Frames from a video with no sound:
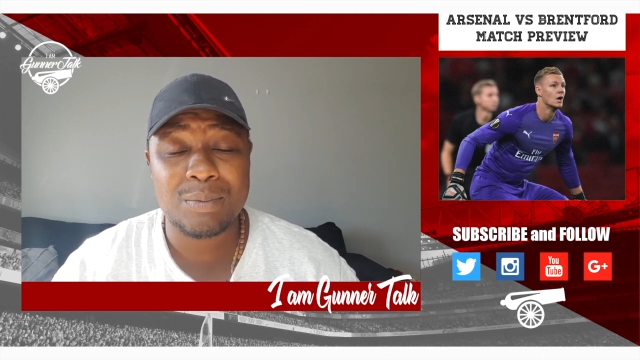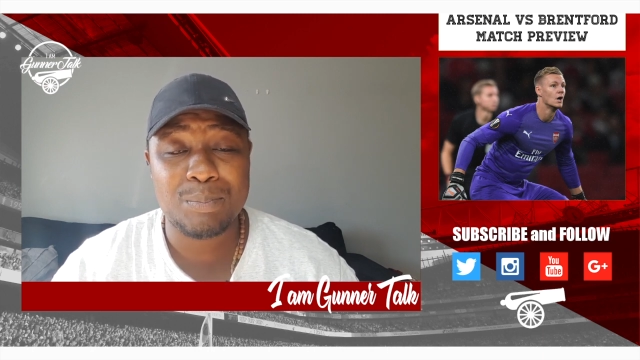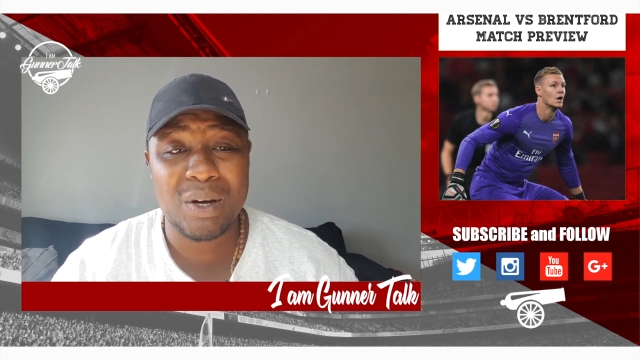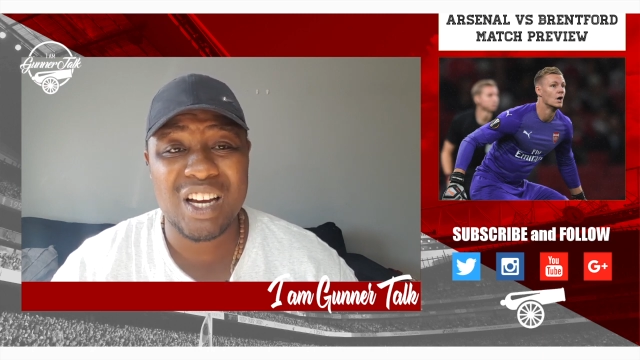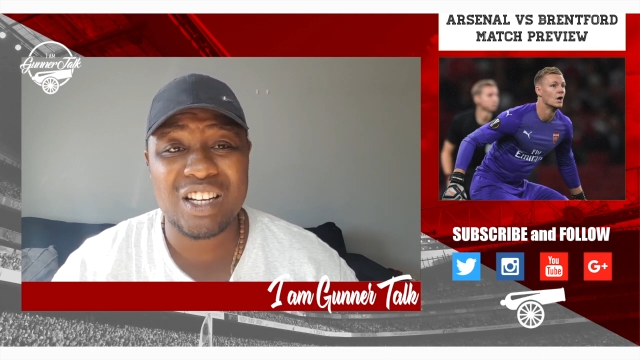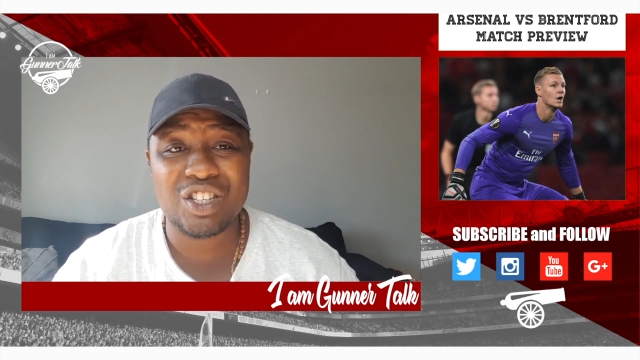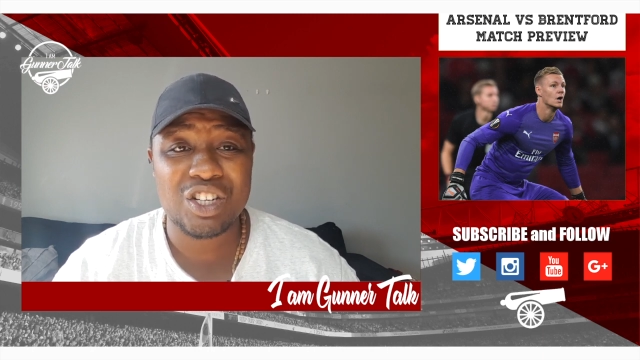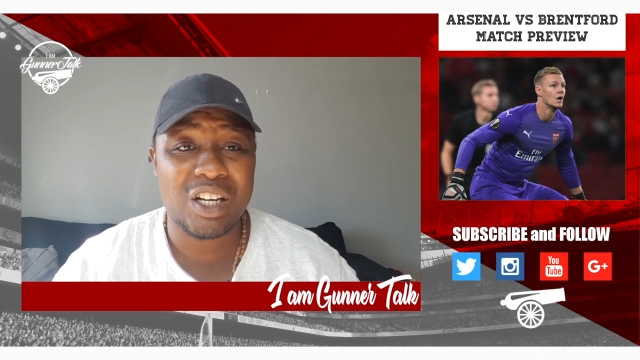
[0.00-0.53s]

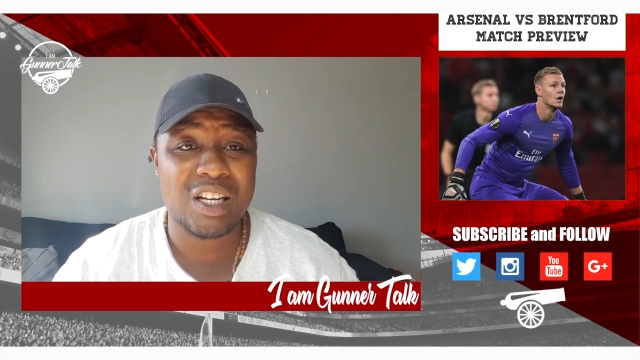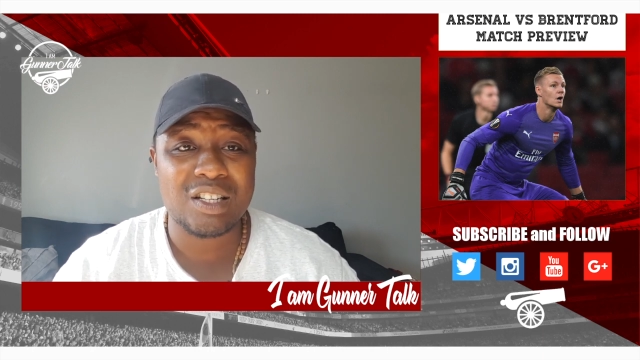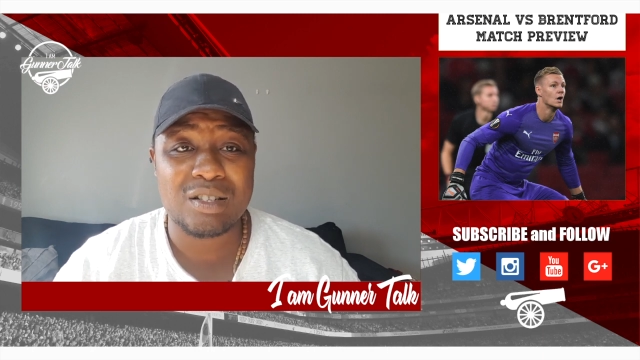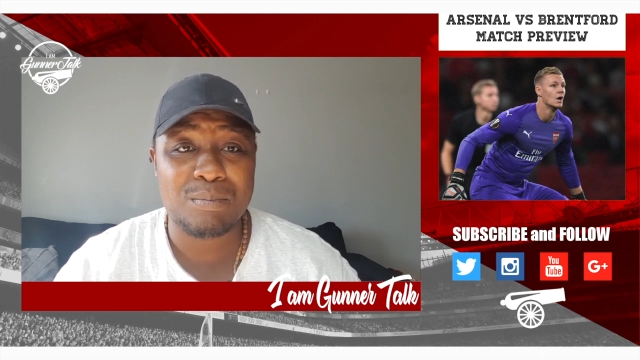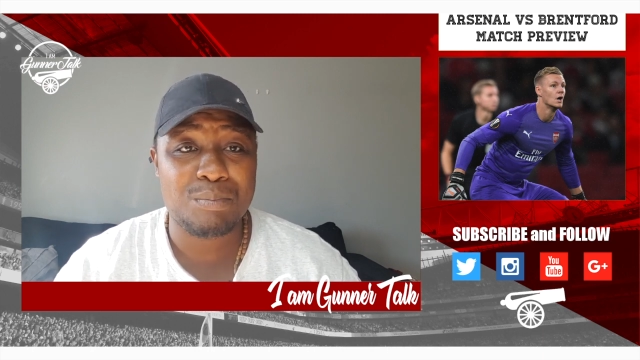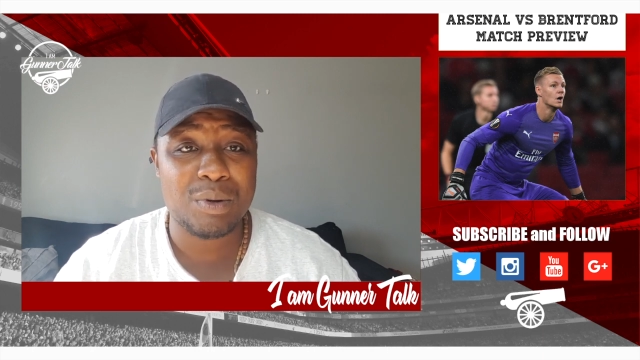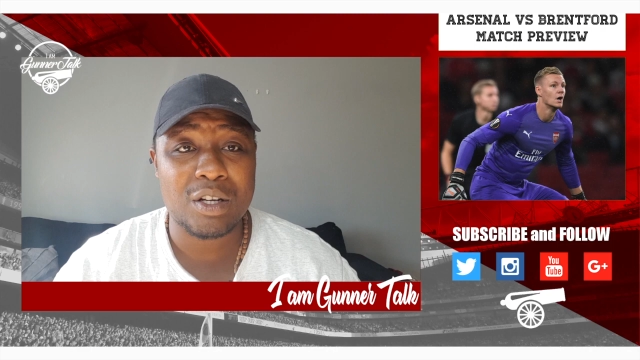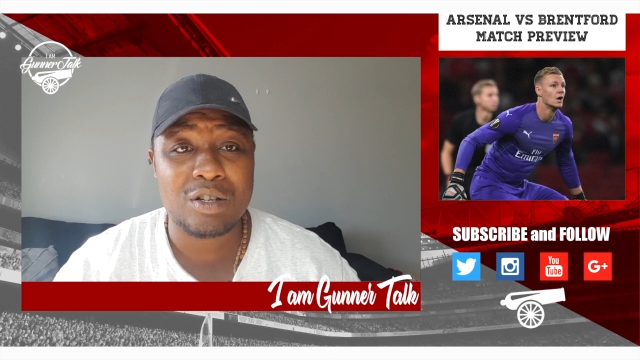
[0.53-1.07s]
Petr Cech is
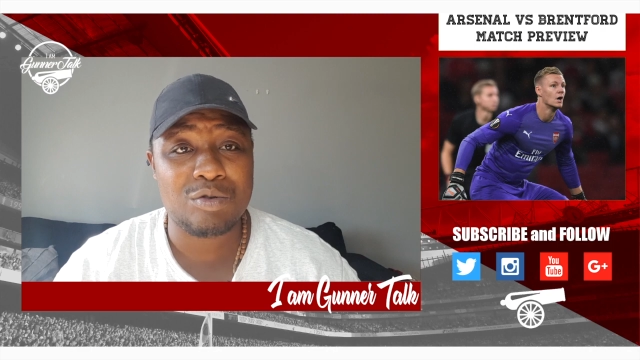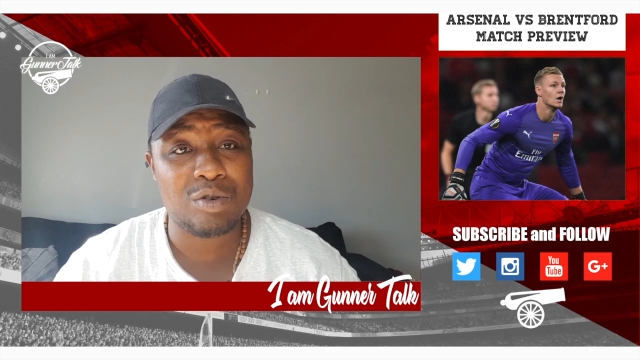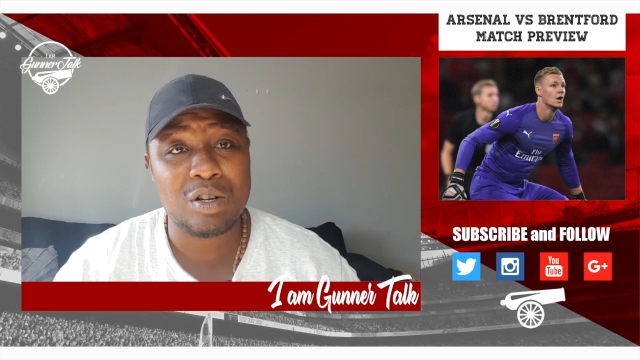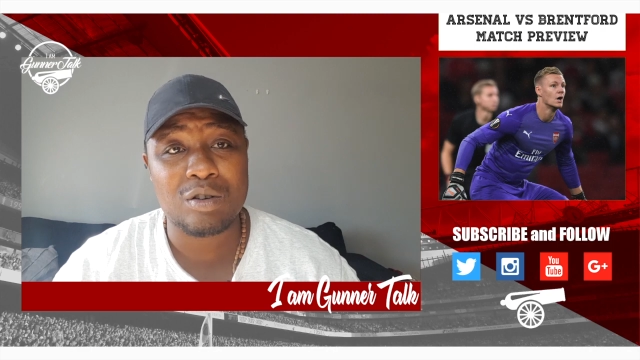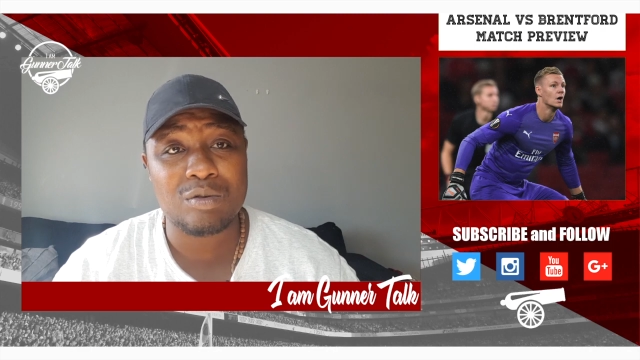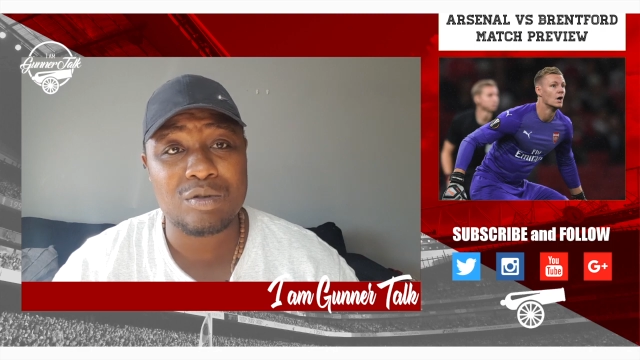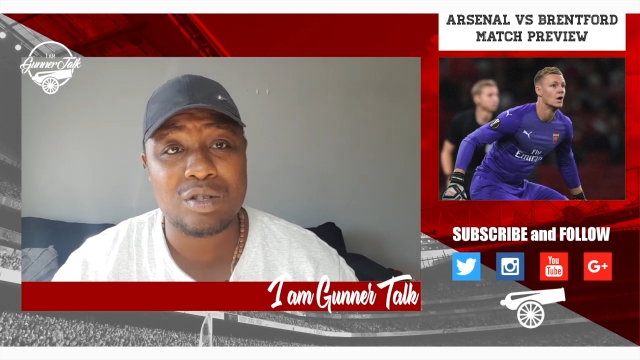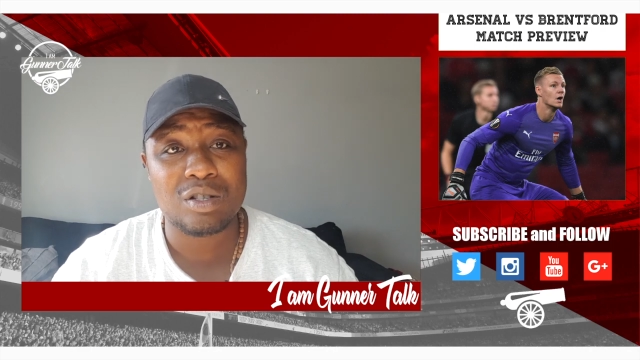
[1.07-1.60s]
a bit too
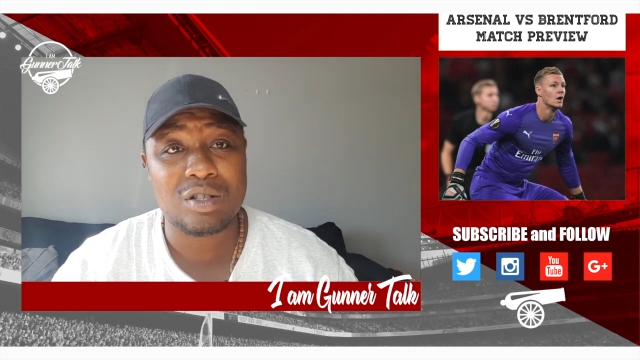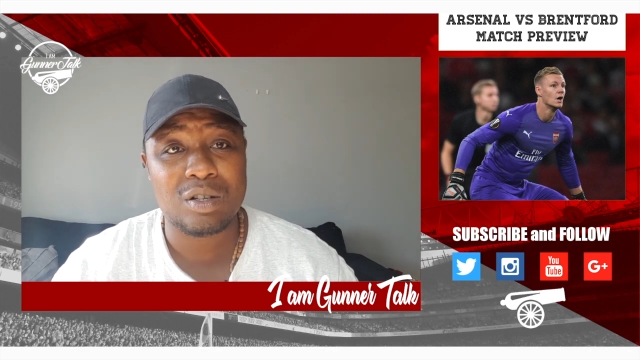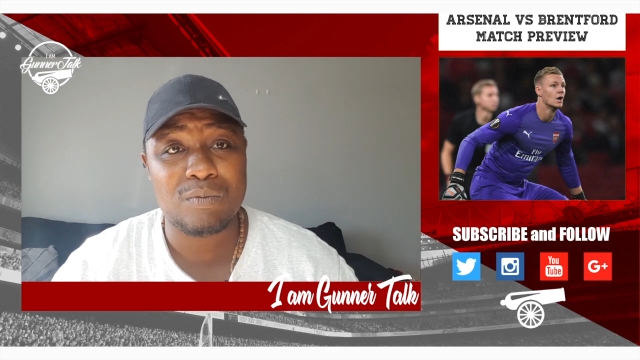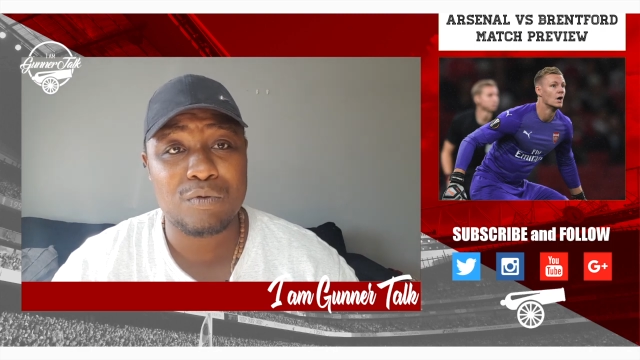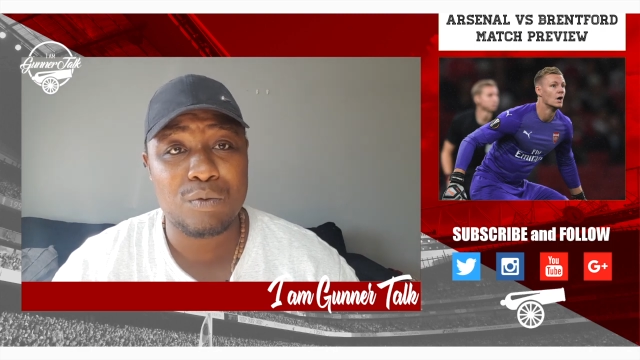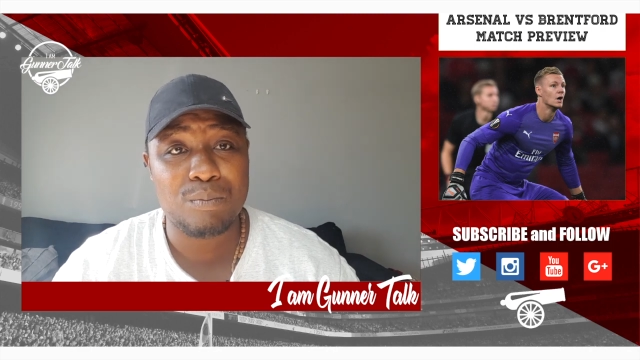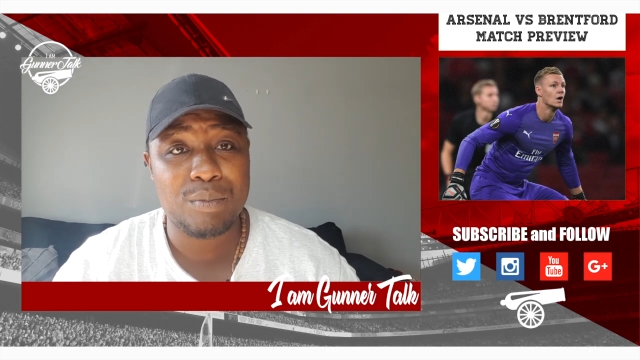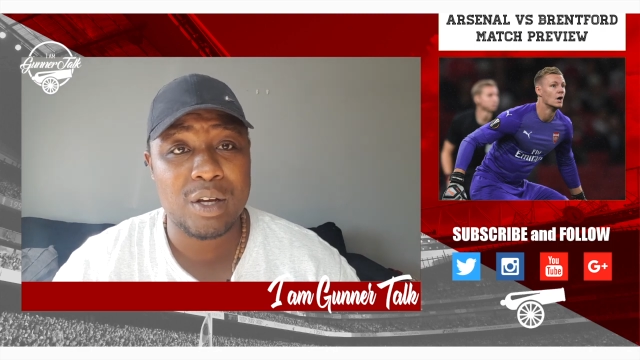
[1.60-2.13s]

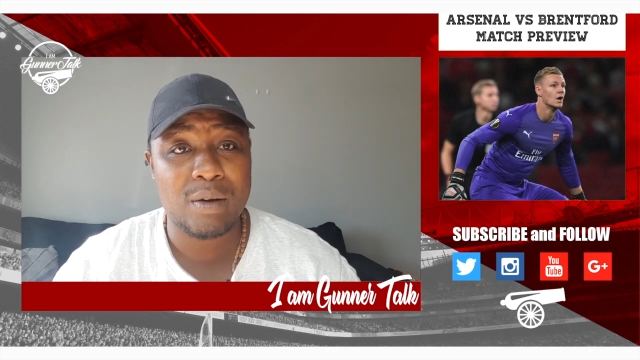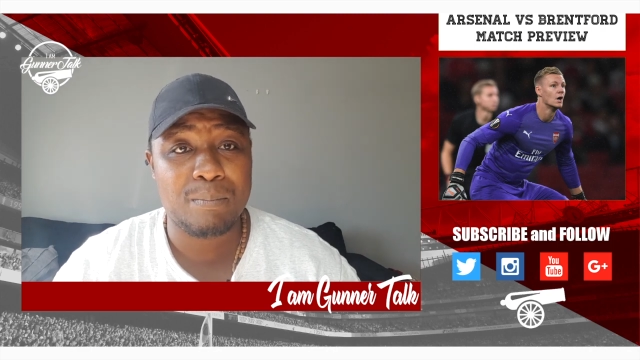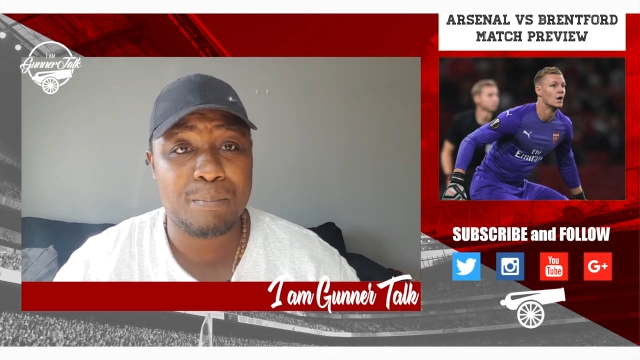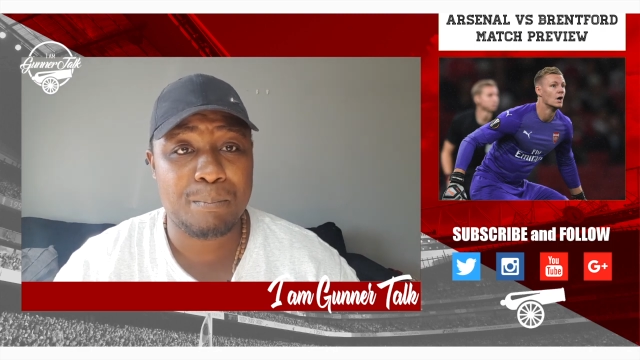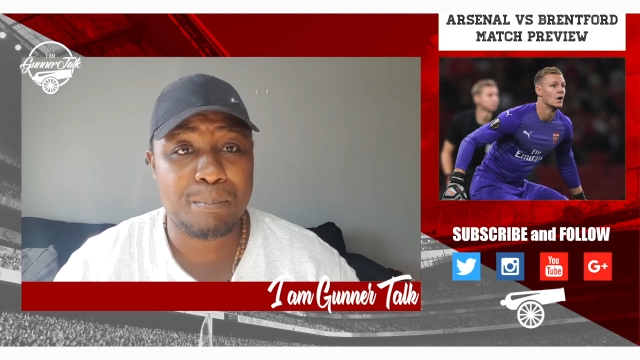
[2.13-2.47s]
inconsistent for me,